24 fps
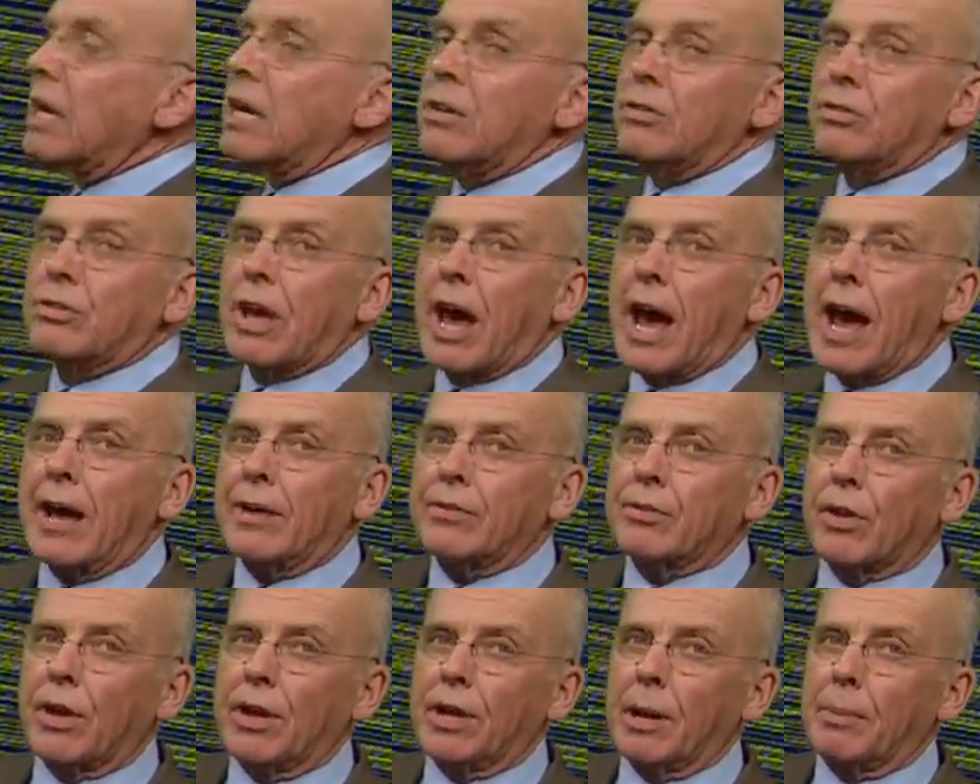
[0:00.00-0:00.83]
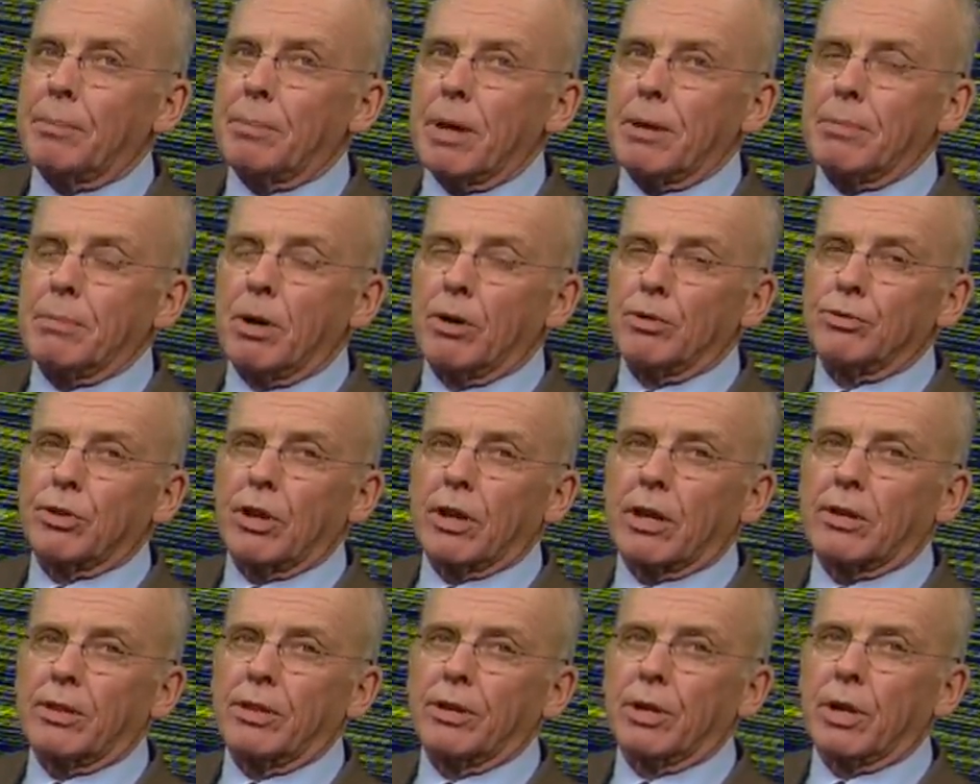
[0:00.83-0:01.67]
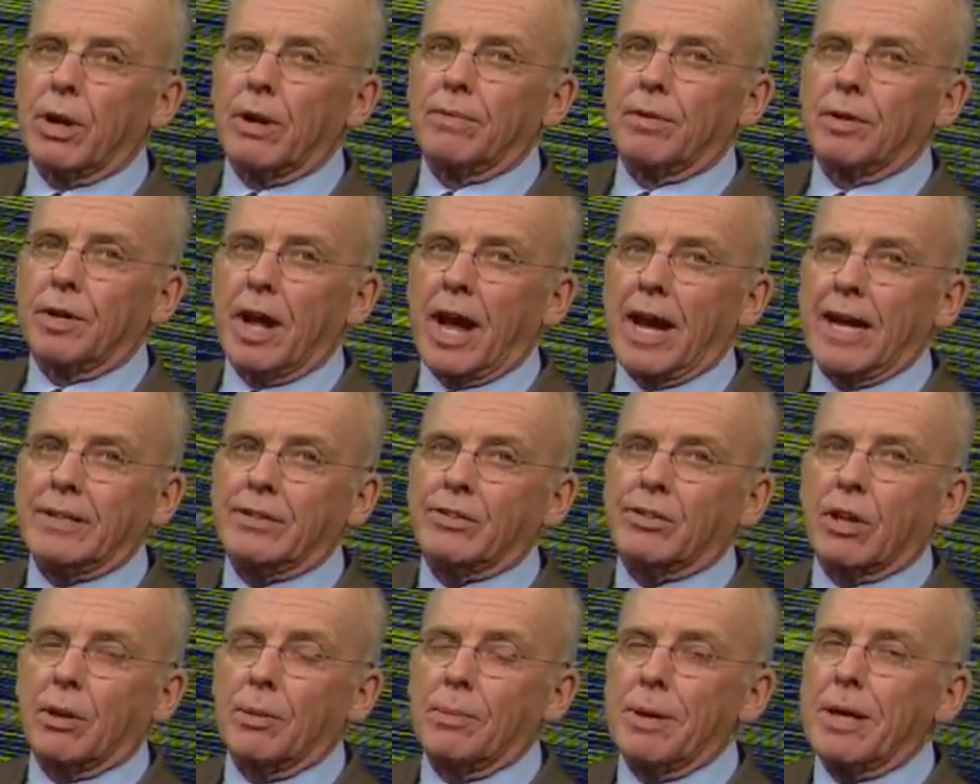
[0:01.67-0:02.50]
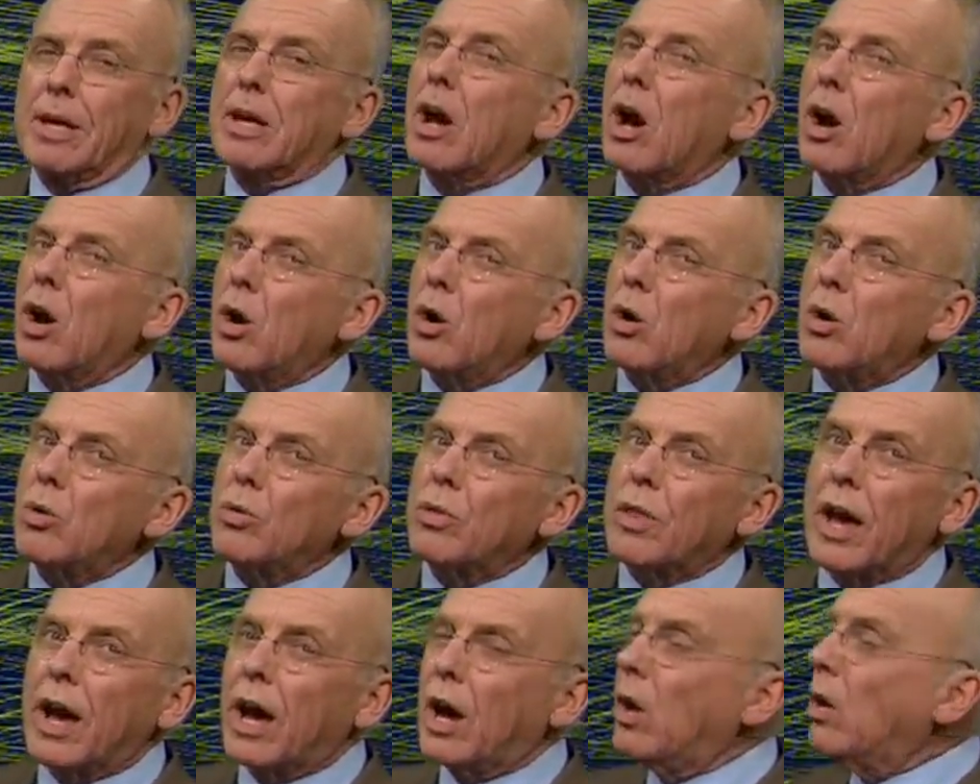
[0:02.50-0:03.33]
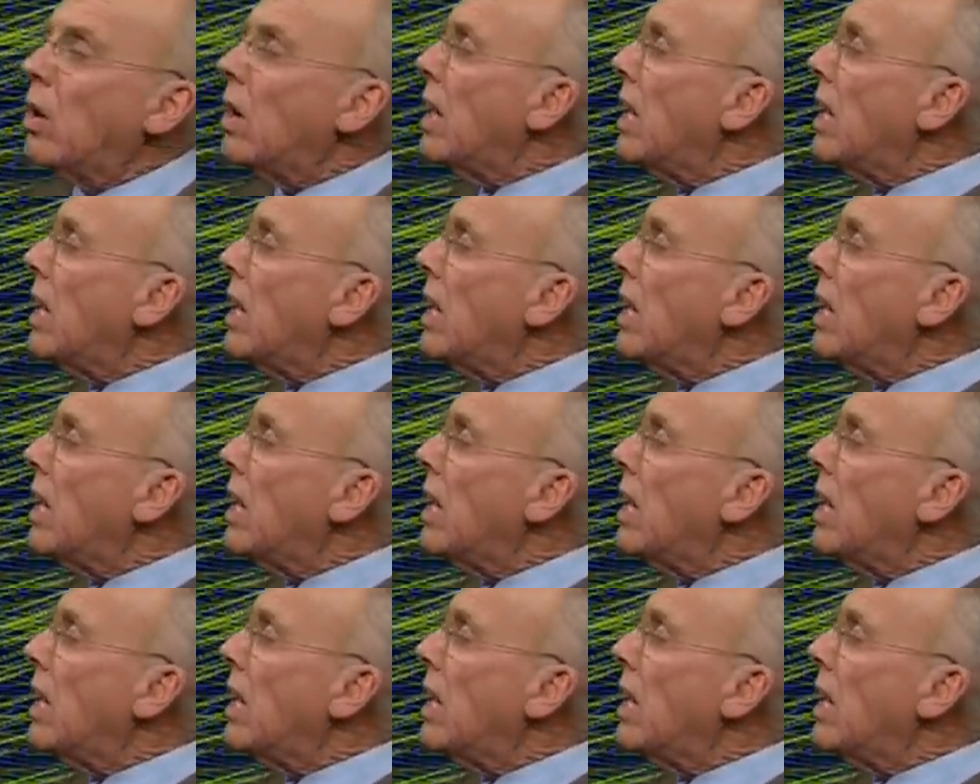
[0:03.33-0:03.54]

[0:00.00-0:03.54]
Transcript: Skies will end up being mostly clear overnight. It's going to be cold, though,